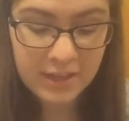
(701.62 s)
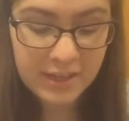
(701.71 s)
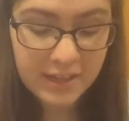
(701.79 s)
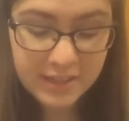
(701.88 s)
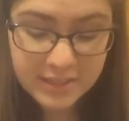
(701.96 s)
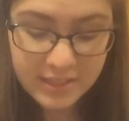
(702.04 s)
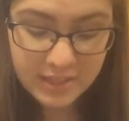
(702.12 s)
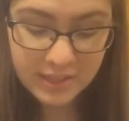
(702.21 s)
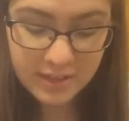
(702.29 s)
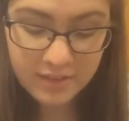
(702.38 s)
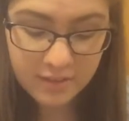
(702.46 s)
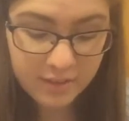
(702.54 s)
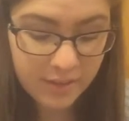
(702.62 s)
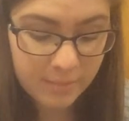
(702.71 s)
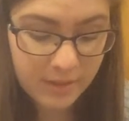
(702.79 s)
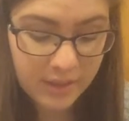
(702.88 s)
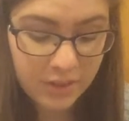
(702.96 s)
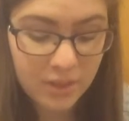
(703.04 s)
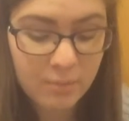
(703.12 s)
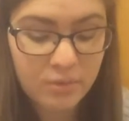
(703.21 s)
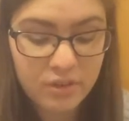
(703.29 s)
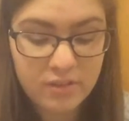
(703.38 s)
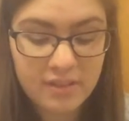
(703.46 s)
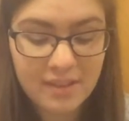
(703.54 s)
Nicotine is a stimulant that
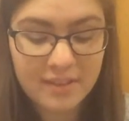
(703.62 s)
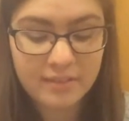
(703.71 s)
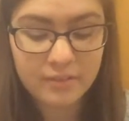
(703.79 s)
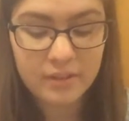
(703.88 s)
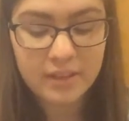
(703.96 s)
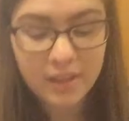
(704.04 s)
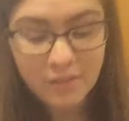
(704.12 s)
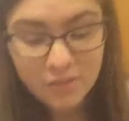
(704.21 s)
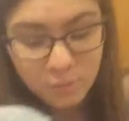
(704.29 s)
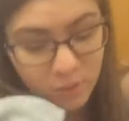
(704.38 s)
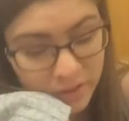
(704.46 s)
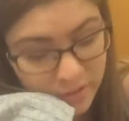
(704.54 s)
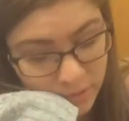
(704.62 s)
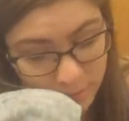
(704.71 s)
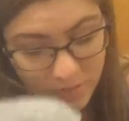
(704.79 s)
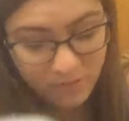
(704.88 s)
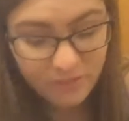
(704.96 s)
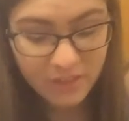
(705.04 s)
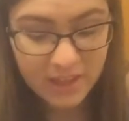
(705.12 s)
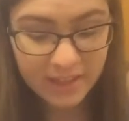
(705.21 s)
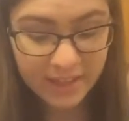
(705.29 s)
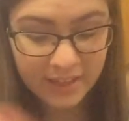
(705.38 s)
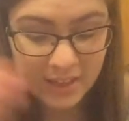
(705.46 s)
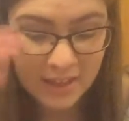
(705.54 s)
produces short-lived pleasurable
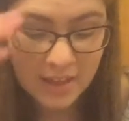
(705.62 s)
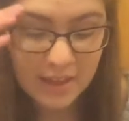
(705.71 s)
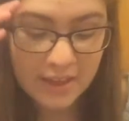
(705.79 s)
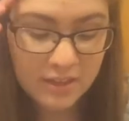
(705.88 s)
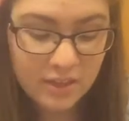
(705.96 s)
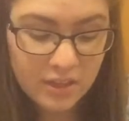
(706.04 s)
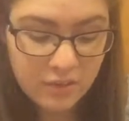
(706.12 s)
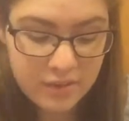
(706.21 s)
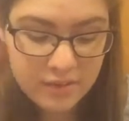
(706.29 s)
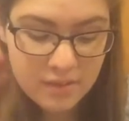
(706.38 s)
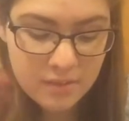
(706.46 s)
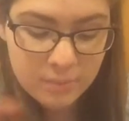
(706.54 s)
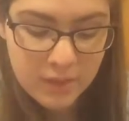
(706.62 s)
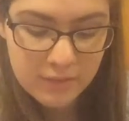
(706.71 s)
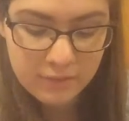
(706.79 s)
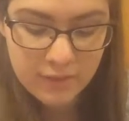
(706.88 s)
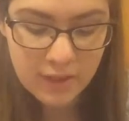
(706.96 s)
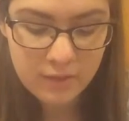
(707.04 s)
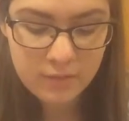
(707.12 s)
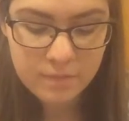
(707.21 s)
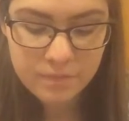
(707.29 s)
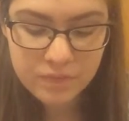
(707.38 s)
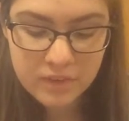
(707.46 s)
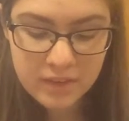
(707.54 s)
feeling and decreases blood flow.
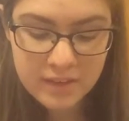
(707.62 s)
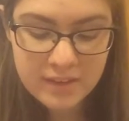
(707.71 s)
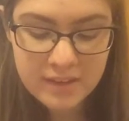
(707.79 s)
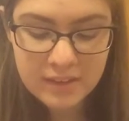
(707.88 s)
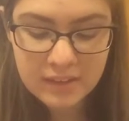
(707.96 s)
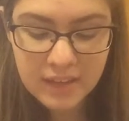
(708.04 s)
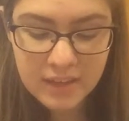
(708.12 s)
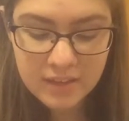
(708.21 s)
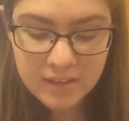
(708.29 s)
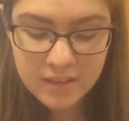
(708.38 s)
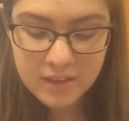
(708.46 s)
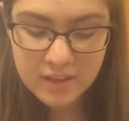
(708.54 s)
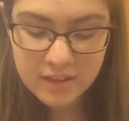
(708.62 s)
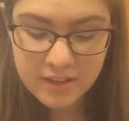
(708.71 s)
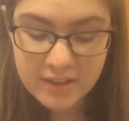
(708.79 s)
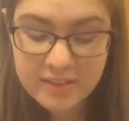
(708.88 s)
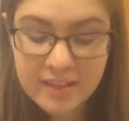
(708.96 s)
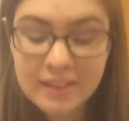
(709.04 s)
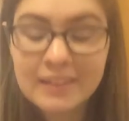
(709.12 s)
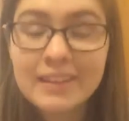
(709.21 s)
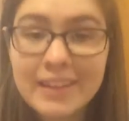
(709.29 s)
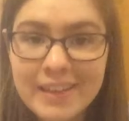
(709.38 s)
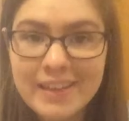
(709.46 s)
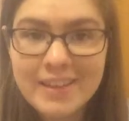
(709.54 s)
It is at
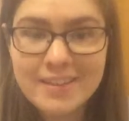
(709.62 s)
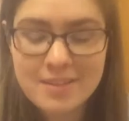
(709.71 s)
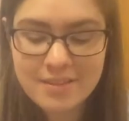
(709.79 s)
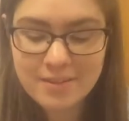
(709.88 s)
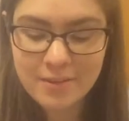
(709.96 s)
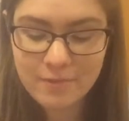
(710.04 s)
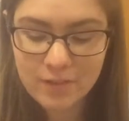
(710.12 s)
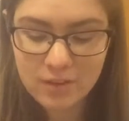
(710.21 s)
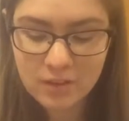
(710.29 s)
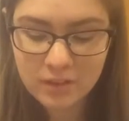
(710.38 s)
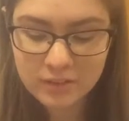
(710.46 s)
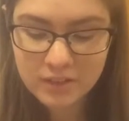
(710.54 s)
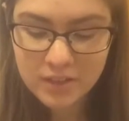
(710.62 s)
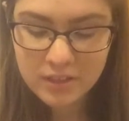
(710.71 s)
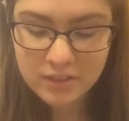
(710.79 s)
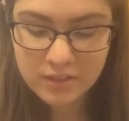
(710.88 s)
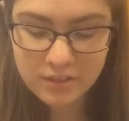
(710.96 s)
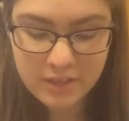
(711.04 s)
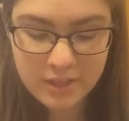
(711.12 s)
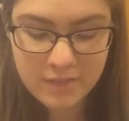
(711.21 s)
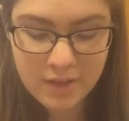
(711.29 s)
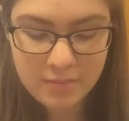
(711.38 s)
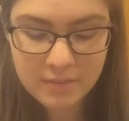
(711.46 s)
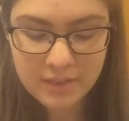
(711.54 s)
least as difficult to give
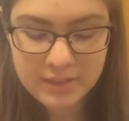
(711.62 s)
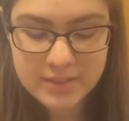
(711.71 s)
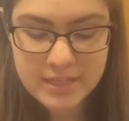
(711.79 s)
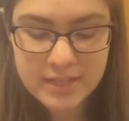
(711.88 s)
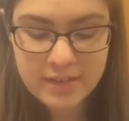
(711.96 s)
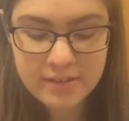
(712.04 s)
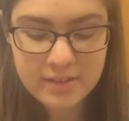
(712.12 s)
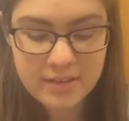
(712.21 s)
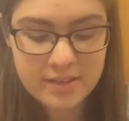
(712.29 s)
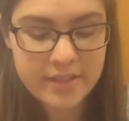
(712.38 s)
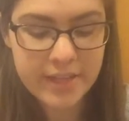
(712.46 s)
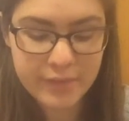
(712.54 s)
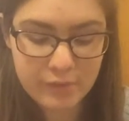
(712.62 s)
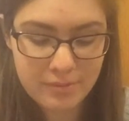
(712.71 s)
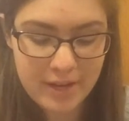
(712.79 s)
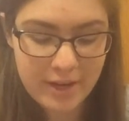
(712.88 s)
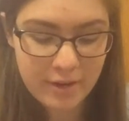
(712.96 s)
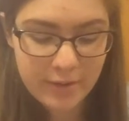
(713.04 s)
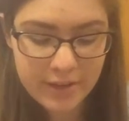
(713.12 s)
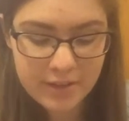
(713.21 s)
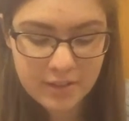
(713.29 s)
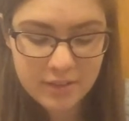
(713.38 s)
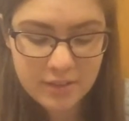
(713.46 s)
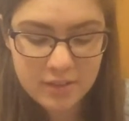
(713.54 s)
up nicotine as it is to give up heroin.